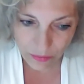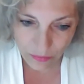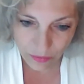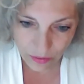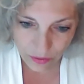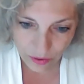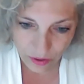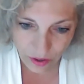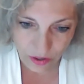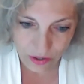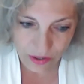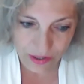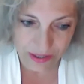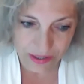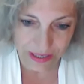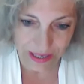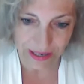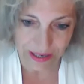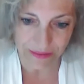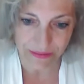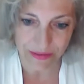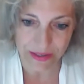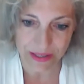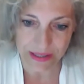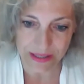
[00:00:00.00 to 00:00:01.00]
GOTS
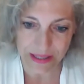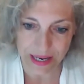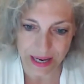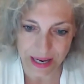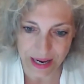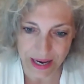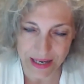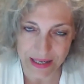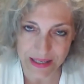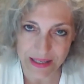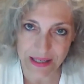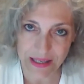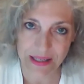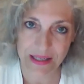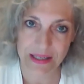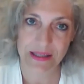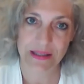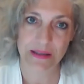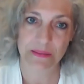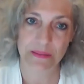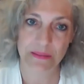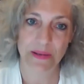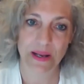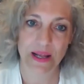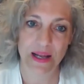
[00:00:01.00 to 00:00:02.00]
covers the entire
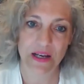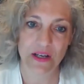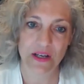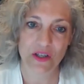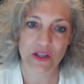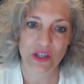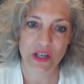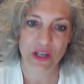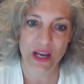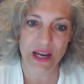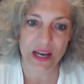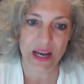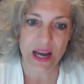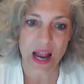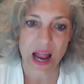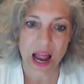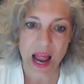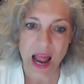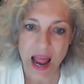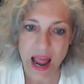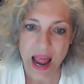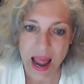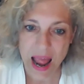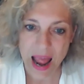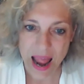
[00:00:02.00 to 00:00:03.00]
supply chain,
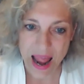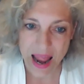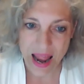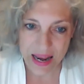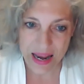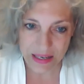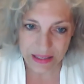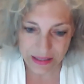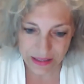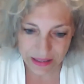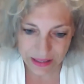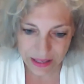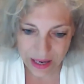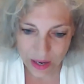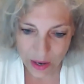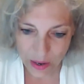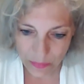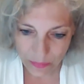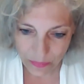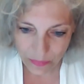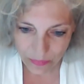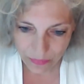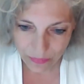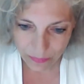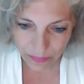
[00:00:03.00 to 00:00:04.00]
and
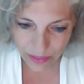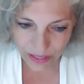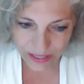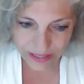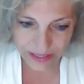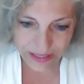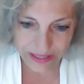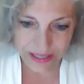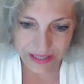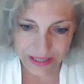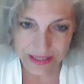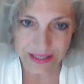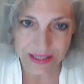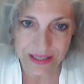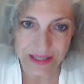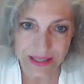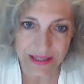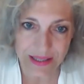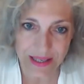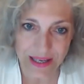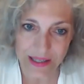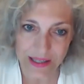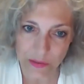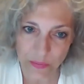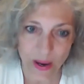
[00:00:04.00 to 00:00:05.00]
businesses
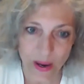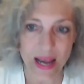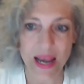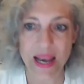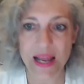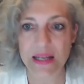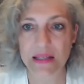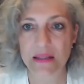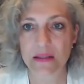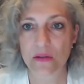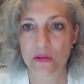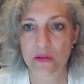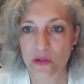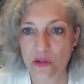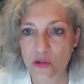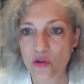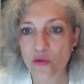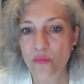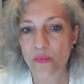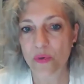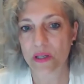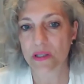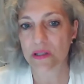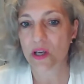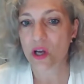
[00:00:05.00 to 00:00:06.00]
as well as
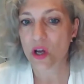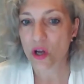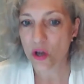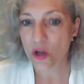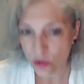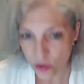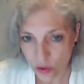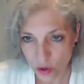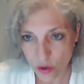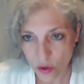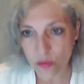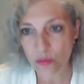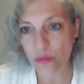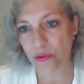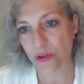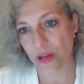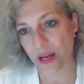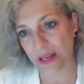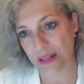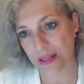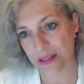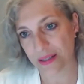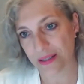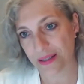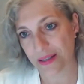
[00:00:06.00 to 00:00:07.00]
consumers know
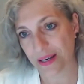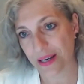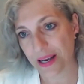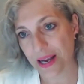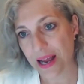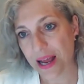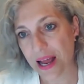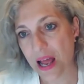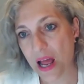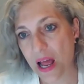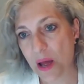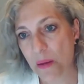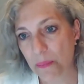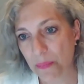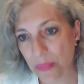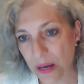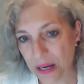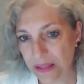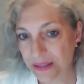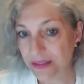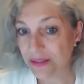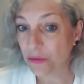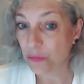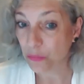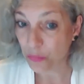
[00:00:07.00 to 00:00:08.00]
that.
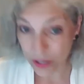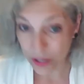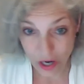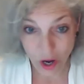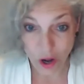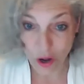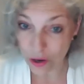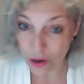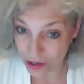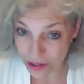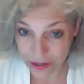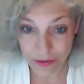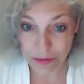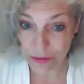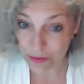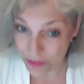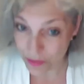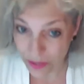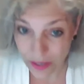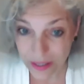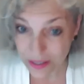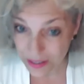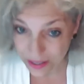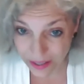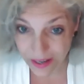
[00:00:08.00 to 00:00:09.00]
But we are also
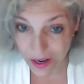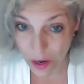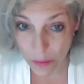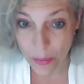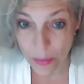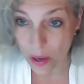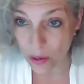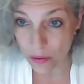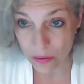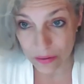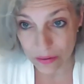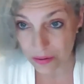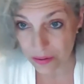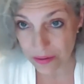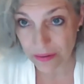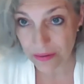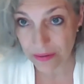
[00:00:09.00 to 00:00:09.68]
thinking about